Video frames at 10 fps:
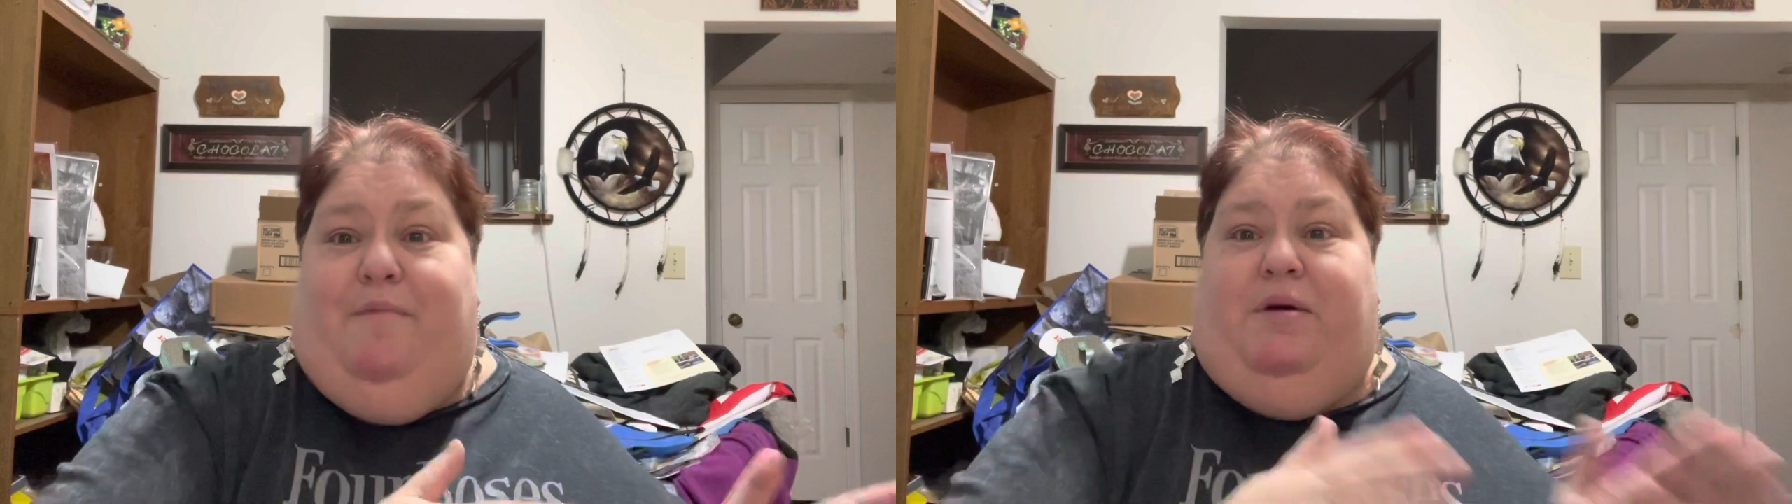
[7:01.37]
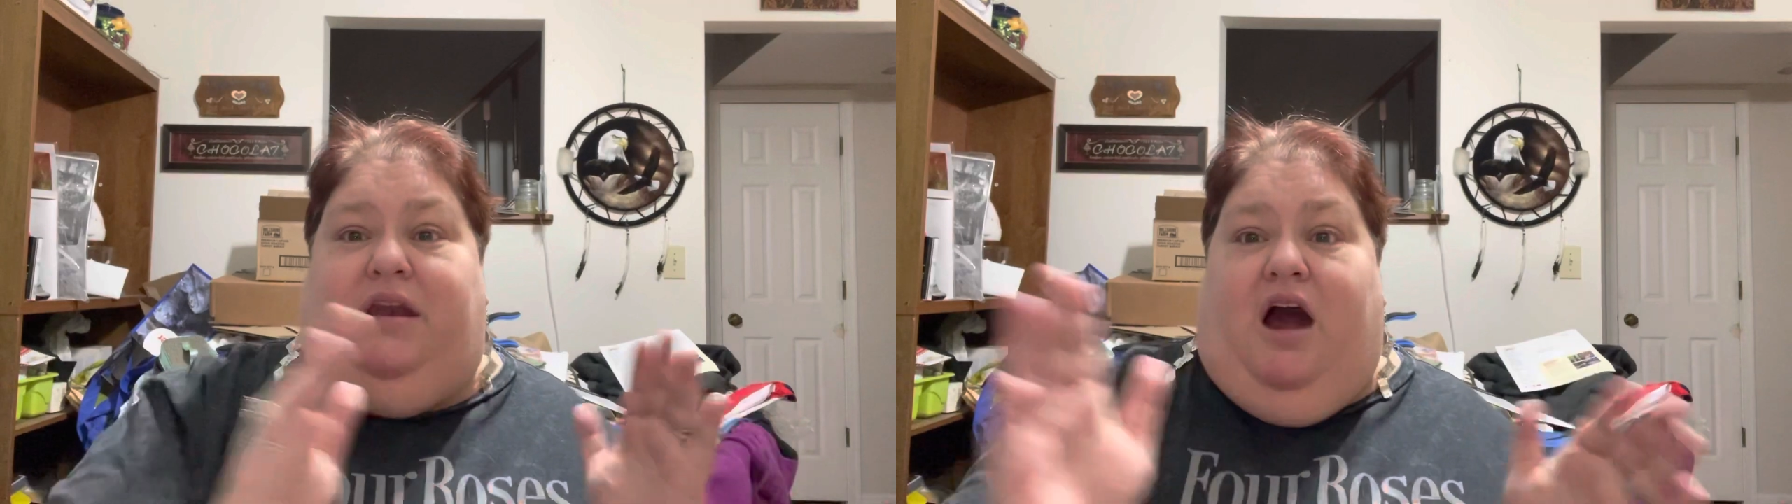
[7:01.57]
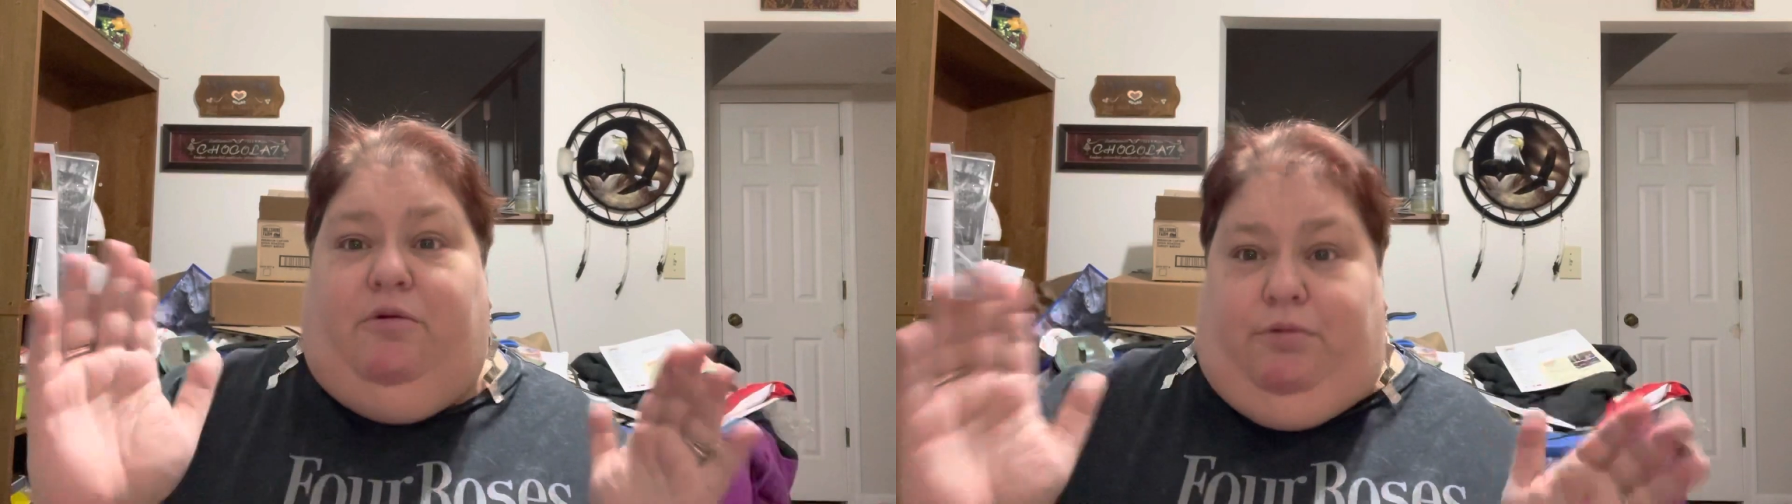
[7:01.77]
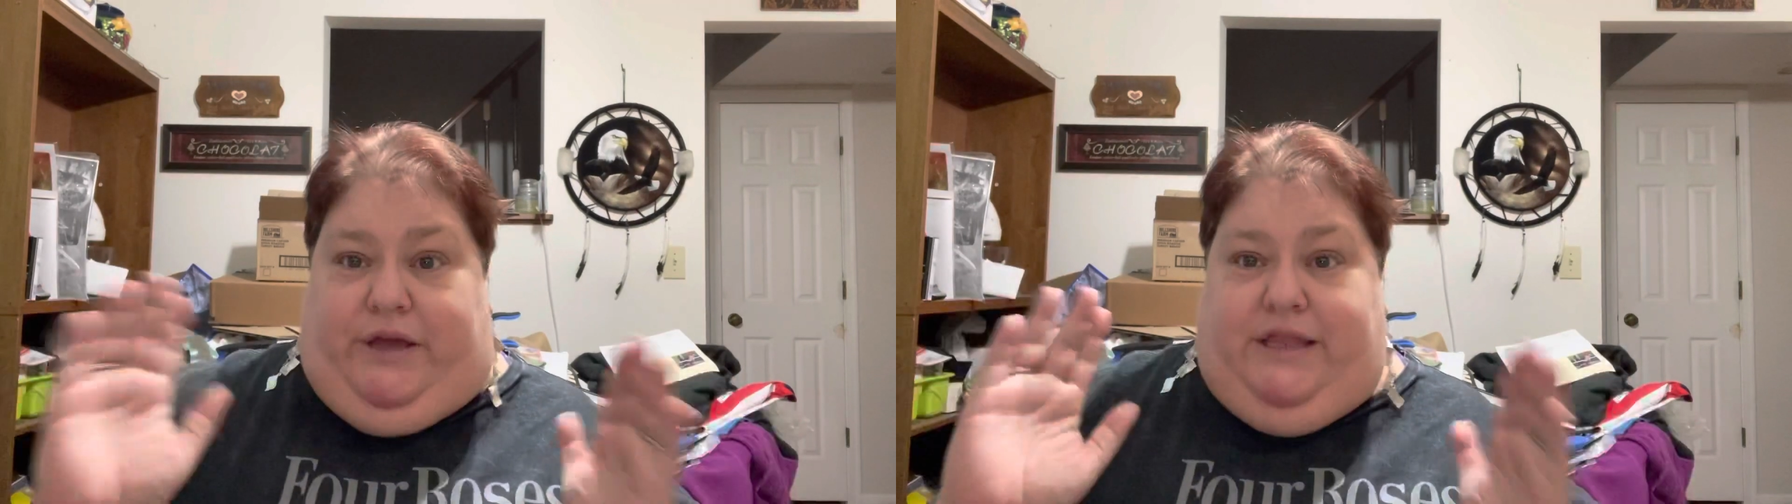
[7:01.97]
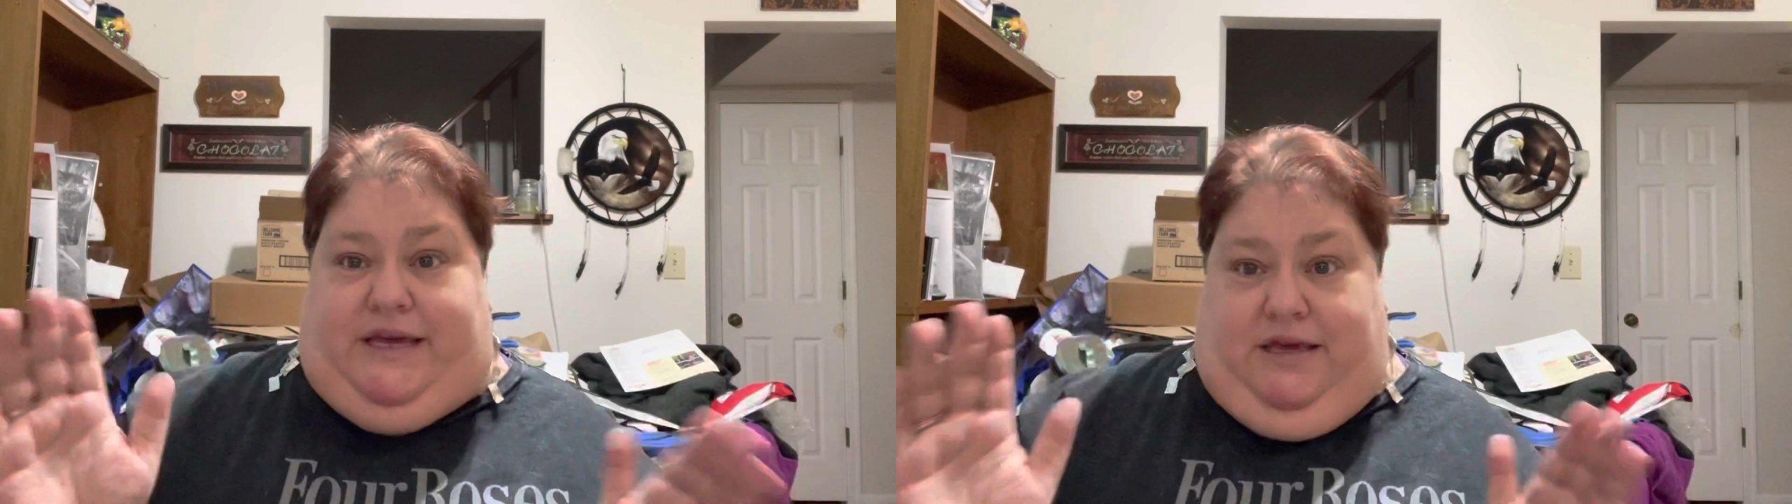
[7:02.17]
but not
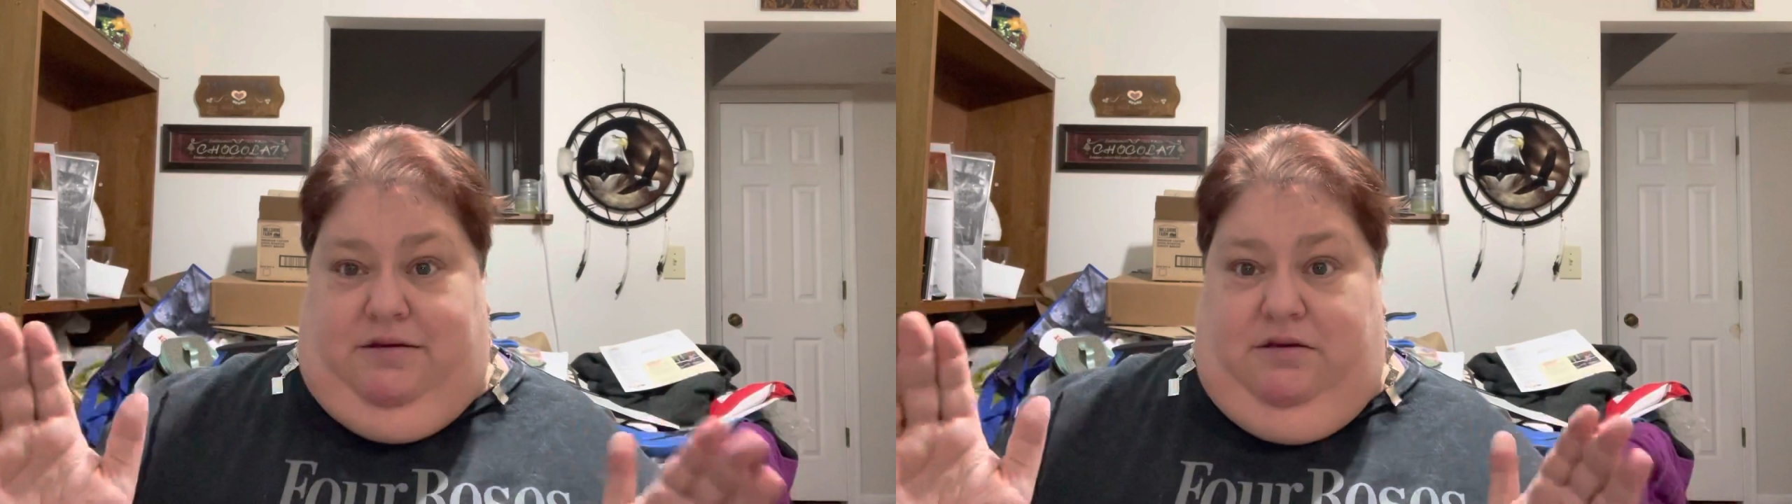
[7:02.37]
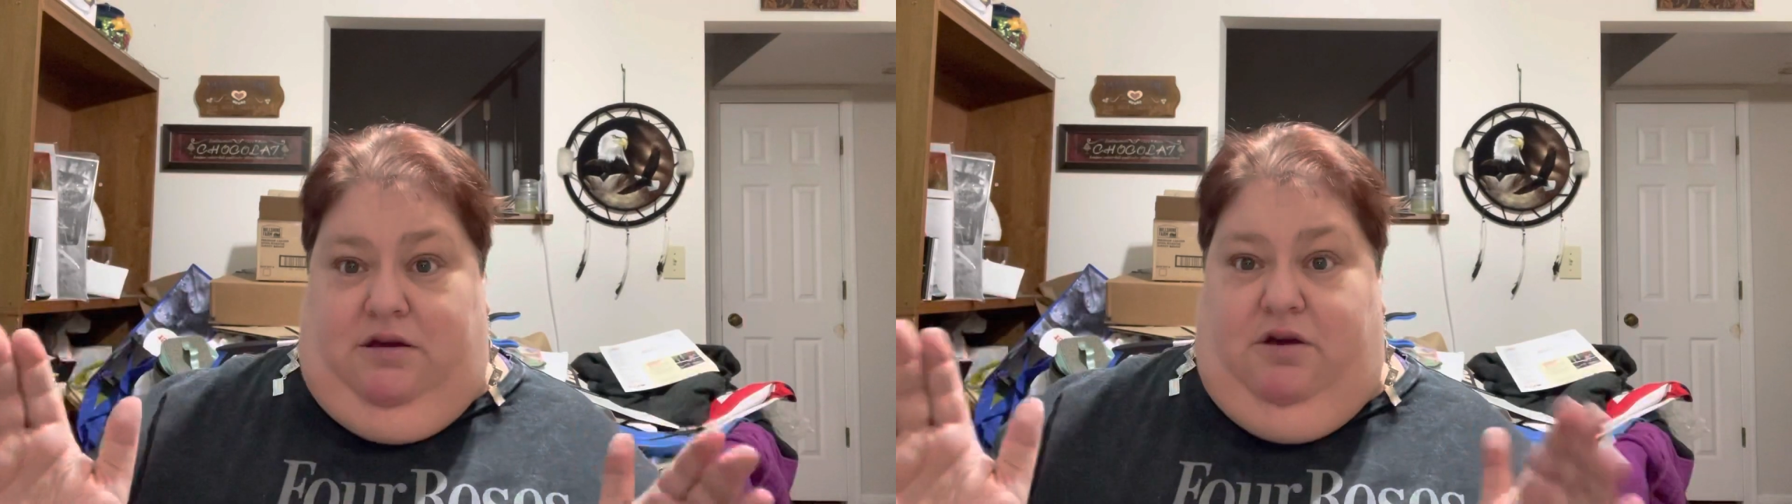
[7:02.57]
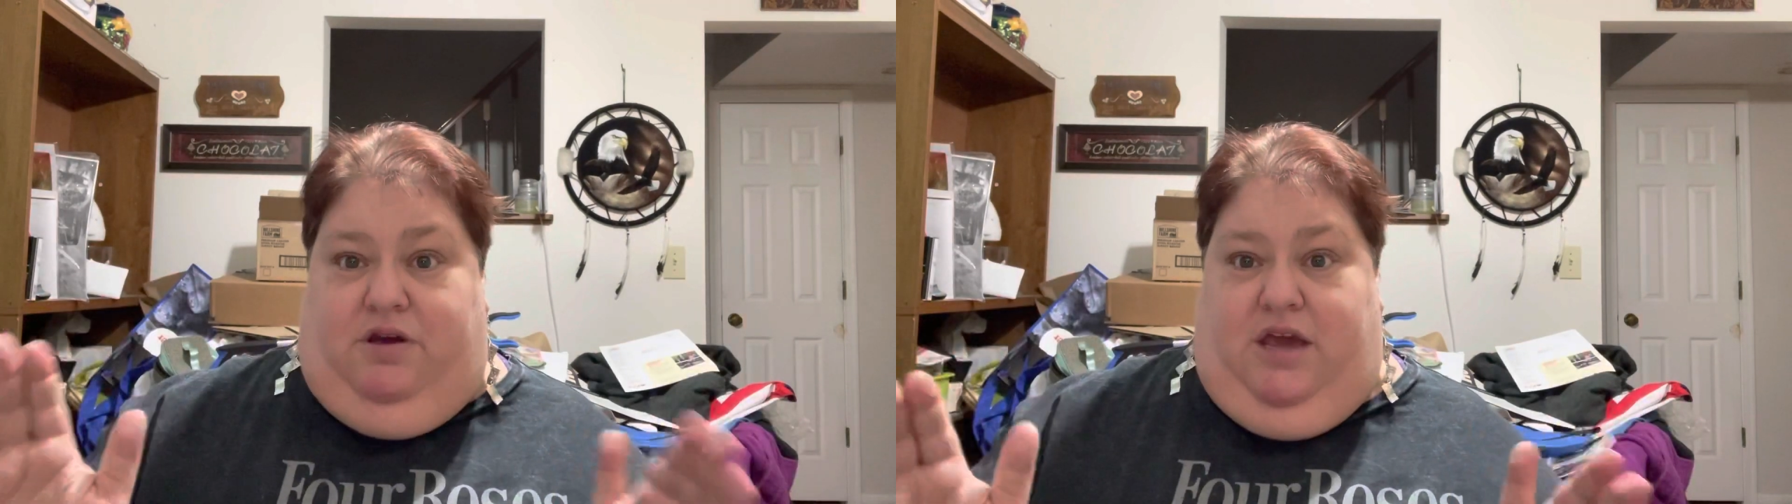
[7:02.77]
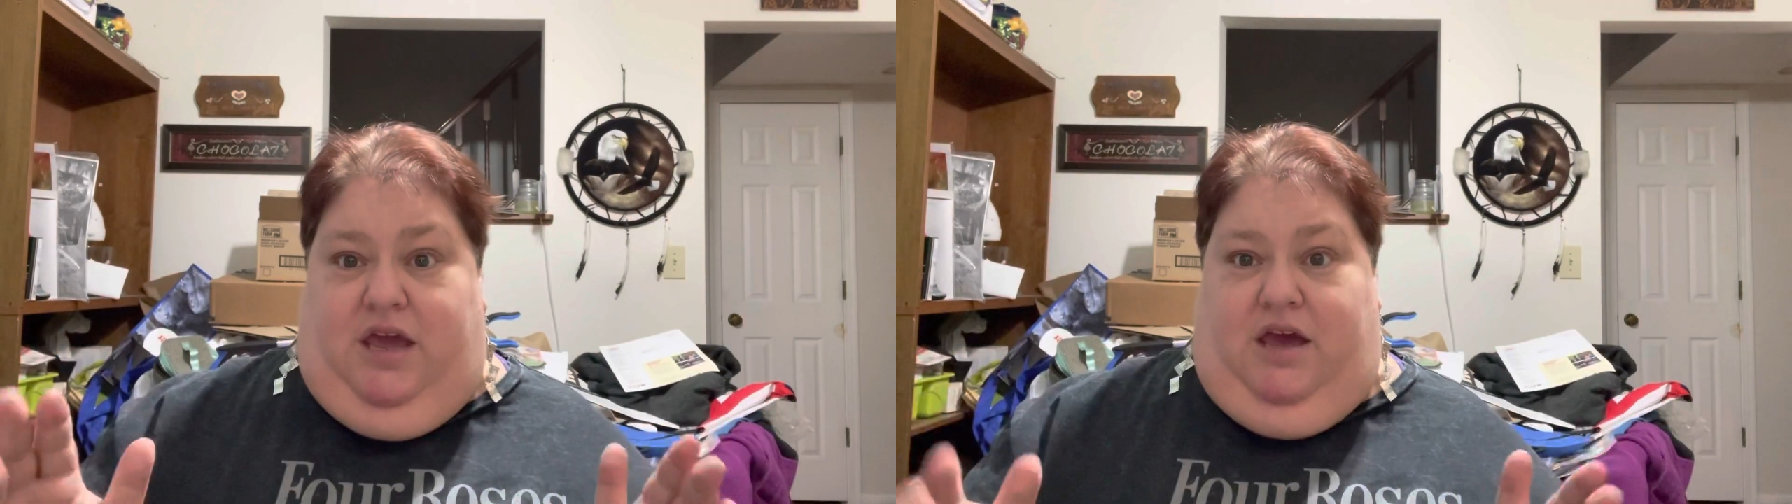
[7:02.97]
really, okay?